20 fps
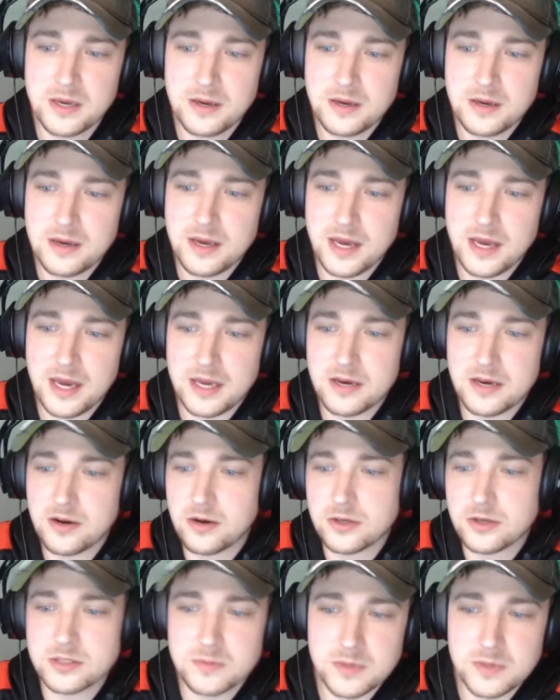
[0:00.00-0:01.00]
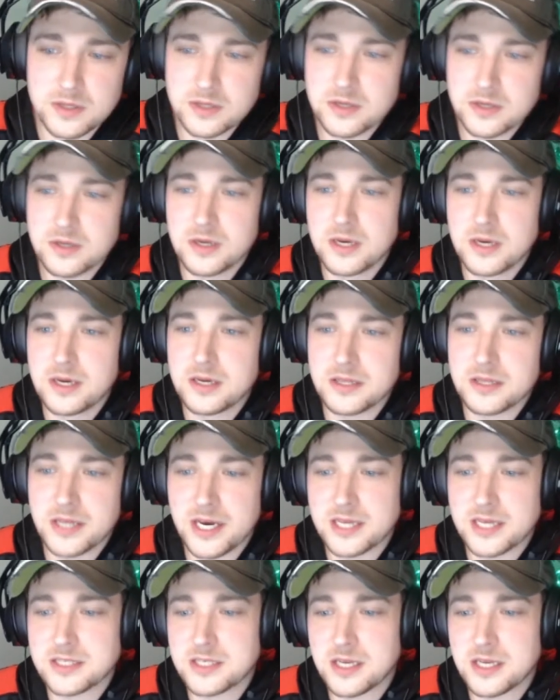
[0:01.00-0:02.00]
And it ultimately
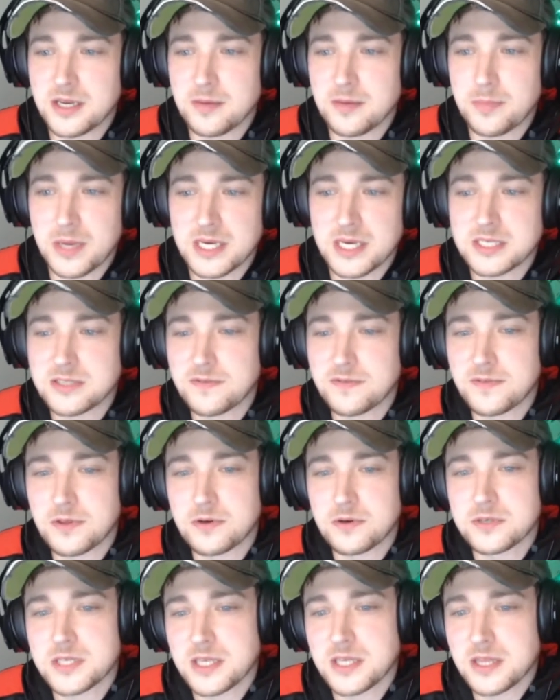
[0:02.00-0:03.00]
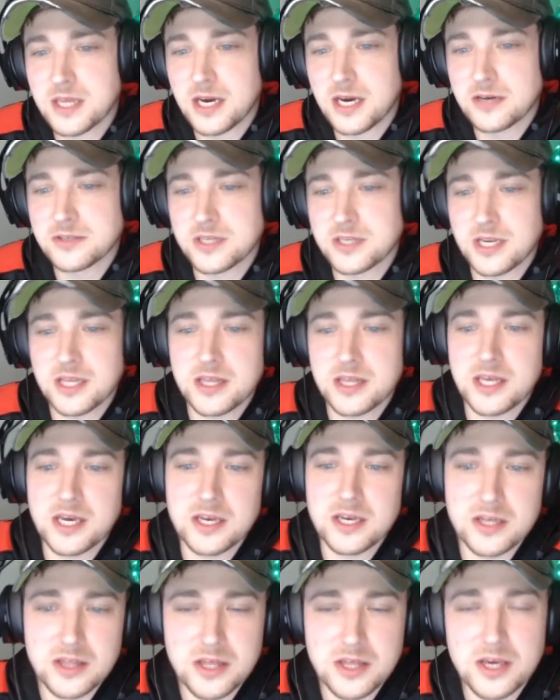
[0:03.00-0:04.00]
lands at a base of $13,000 at the
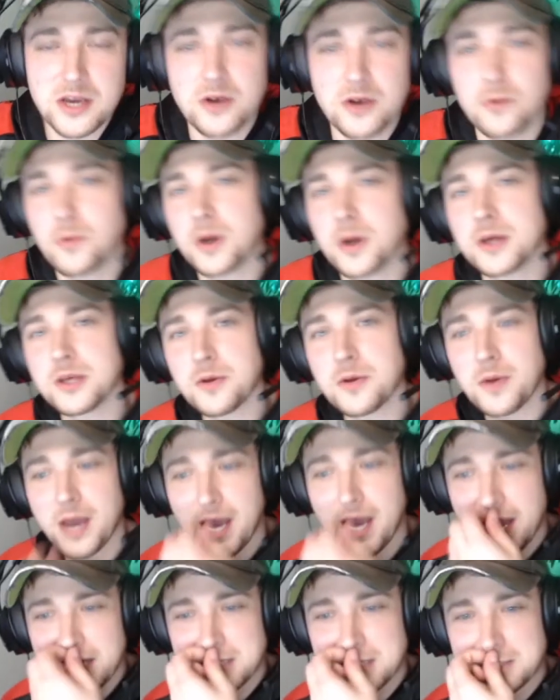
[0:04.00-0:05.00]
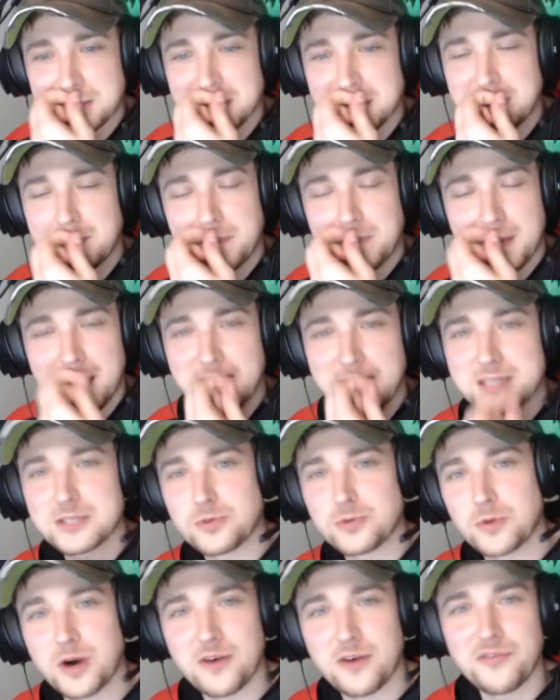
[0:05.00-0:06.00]
end of the year, while you actually paid
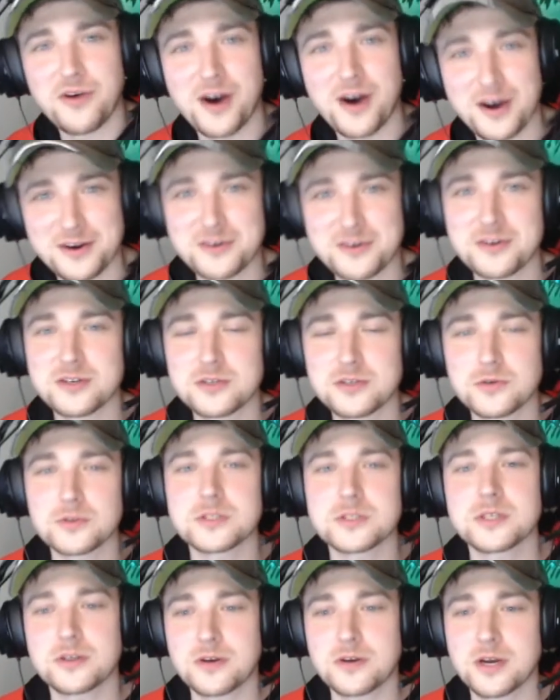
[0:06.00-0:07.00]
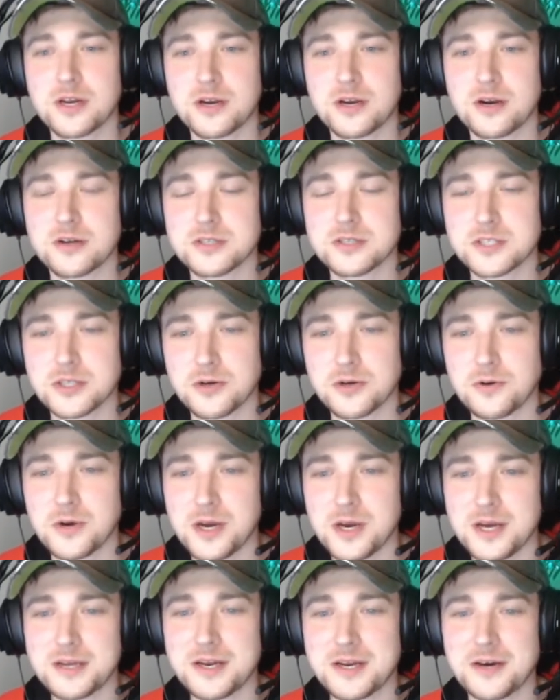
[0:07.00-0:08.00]
$1,200 towards the credit card. So
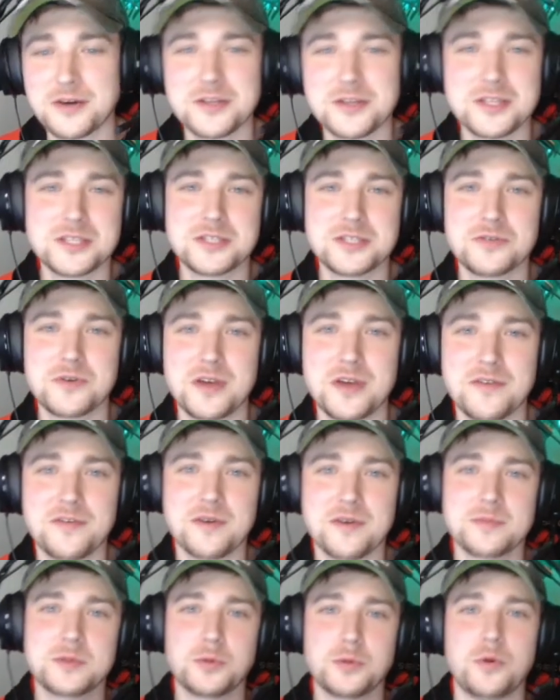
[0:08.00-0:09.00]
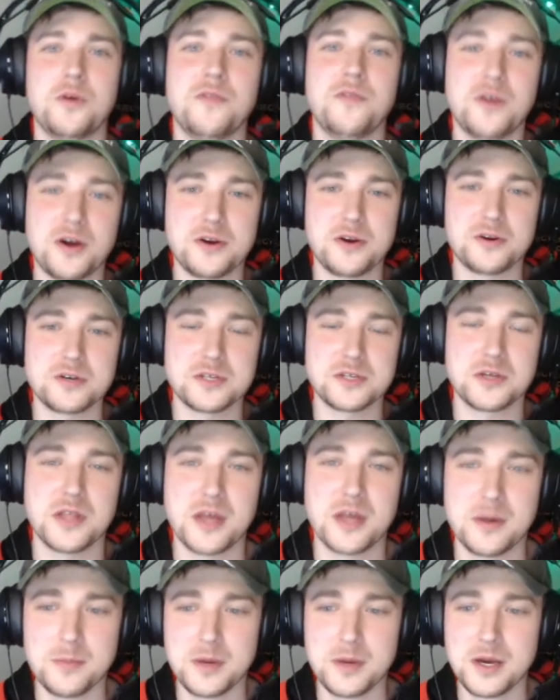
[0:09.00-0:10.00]
not only did you give up $1,200 to
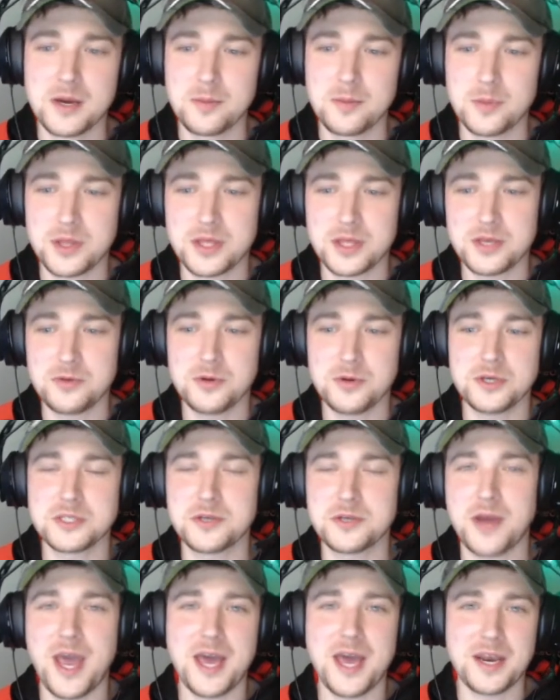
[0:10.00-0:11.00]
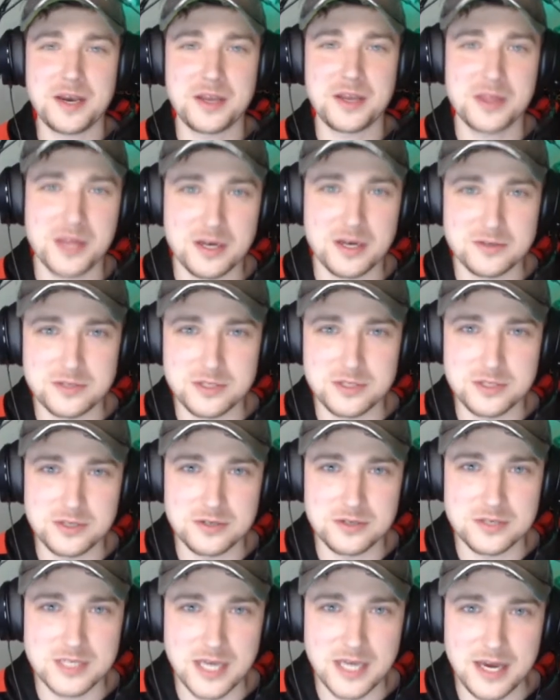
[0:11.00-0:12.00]
them, but then you also added $1,000 to
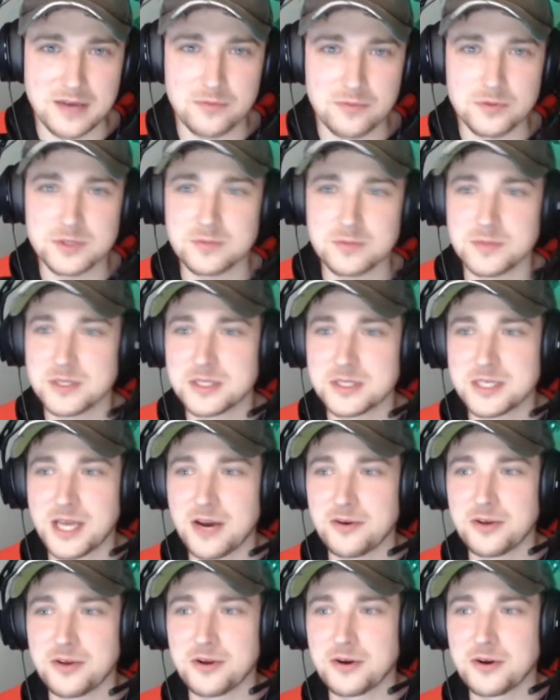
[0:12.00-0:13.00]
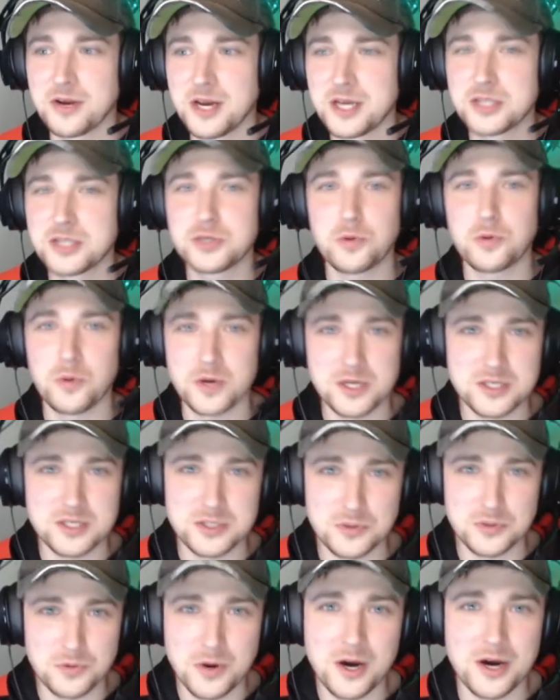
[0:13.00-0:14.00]
your debt, which means now you're
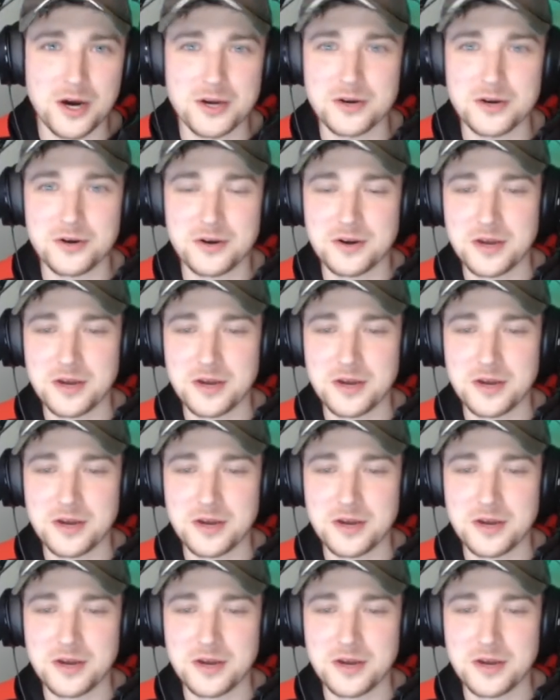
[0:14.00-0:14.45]
$2,200